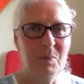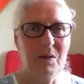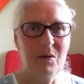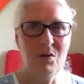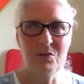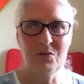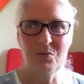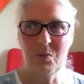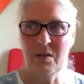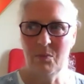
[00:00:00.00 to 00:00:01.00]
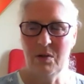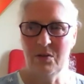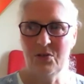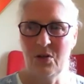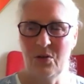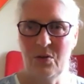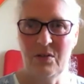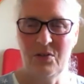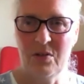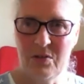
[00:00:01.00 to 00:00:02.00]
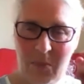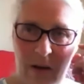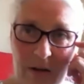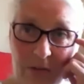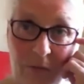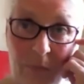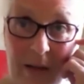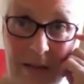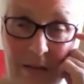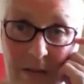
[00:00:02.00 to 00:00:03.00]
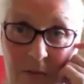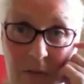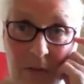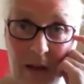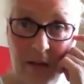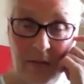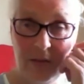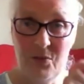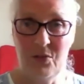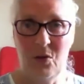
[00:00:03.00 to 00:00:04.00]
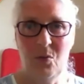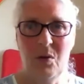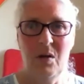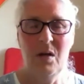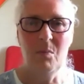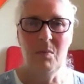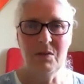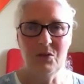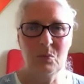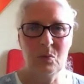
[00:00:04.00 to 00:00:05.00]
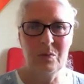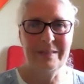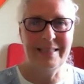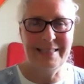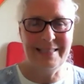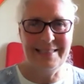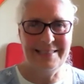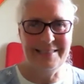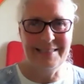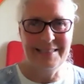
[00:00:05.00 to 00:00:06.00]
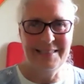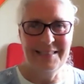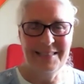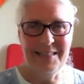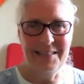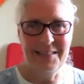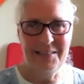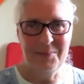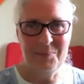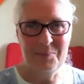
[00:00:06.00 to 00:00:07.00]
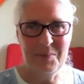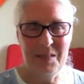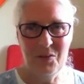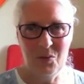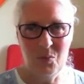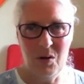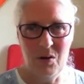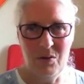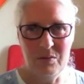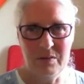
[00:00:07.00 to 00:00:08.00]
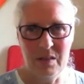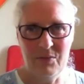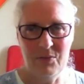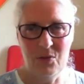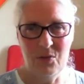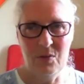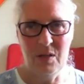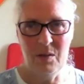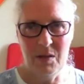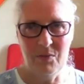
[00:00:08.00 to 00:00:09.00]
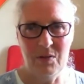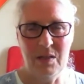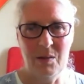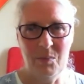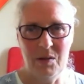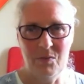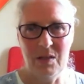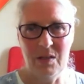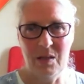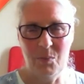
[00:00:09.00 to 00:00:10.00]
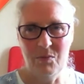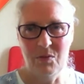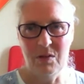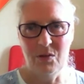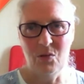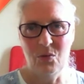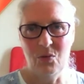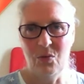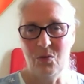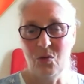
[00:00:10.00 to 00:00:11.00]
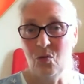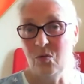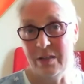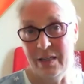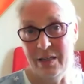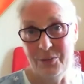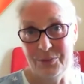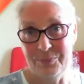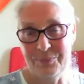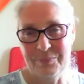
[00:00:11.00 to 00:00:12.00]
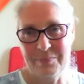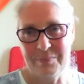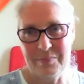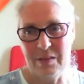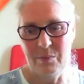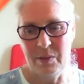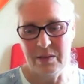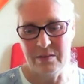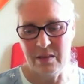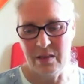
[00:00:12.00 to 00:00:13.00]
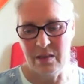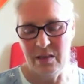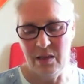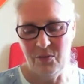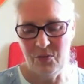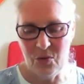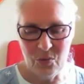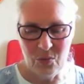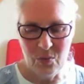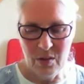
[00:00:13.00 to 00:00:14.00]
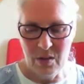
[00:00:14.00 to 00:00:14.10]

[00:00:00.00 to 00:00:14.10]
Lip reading: we're so, it's so out of balance with that. There's so much more need in the world that if you keep giving, you'll run out. Basically, if you